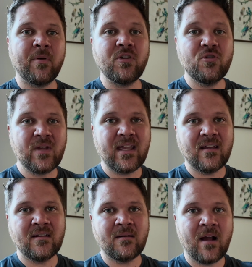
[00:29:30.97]
But you
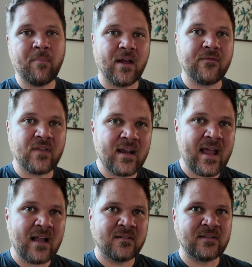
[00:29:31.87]
can apply for that
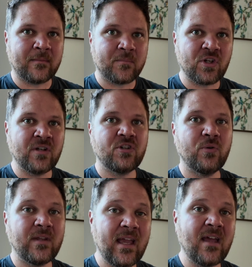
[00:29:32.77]
ag exemption
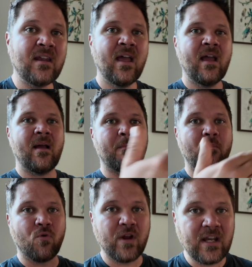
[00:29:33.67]
to, again,
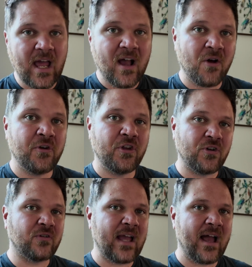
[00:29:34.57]
bring down
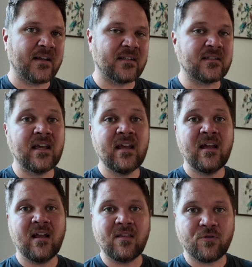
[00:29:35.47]
your taxes.
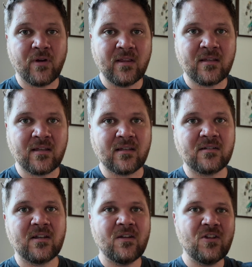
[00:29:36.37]
And the great thing
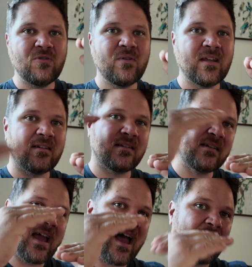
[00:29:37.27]
is you can
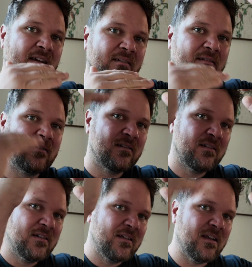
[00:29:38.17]
stack
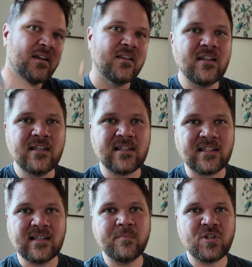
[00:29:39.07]
these
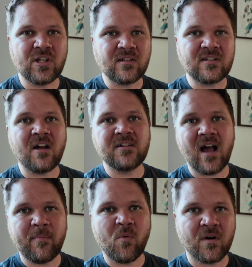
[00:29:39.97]
exemptions on
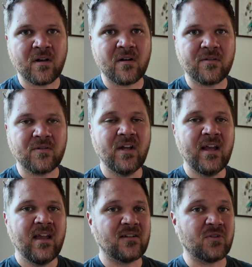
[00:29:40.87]
top of one another.
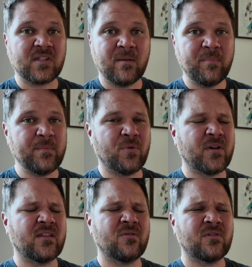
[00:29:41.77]
And so some people
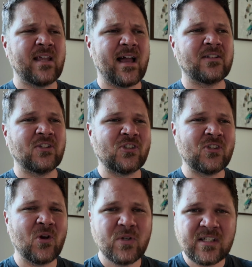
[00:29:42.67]
get their taxes
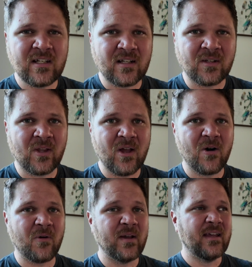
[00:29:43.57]
so stinking
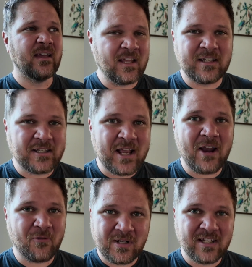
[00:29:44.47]
low, it's
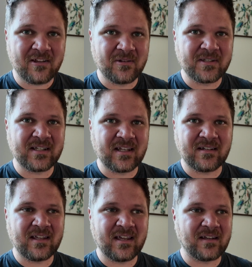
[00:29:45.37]
kind of ridiculous.
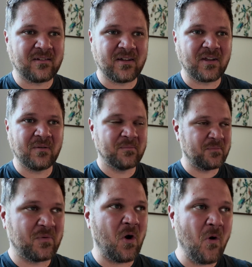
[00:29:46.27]
And like,
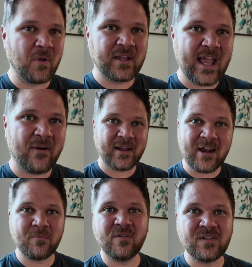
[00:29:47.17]
holy cow, I
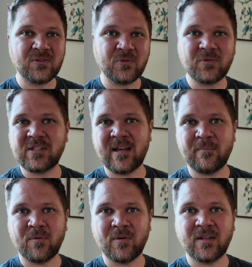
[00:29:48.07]
got to move to
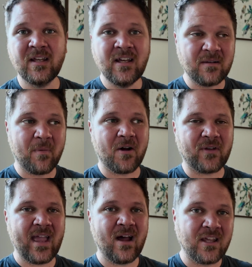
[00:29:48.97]
Sandpoint, to Bonner
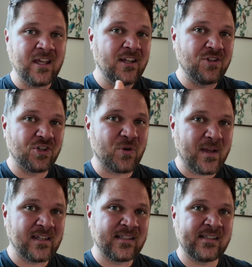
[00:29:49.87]
County, just so I
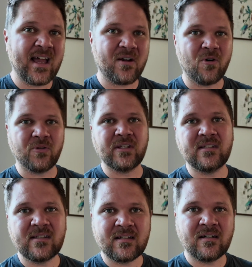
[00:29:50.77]
can stack all
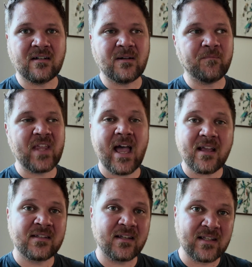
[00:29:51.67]
these
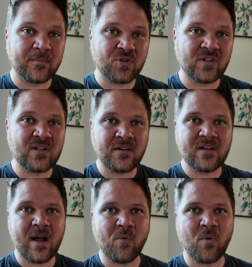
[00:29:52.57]
tax exemptions on
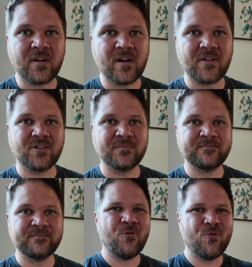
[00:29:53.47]
top of one another.
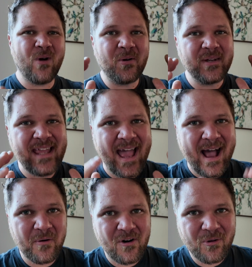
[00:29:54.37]
Rounding
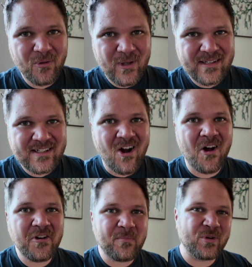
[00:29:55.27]
out our list
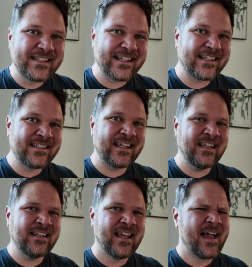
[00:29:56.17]
on number
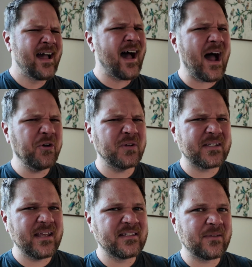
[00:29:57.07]
16, how do you
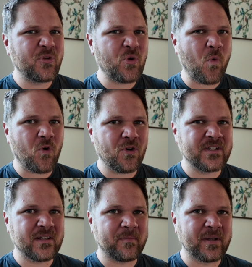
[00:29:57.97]
say some of the
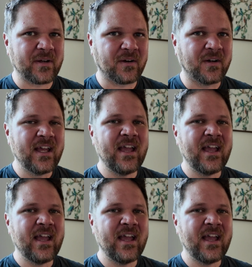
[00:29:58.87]
words up here?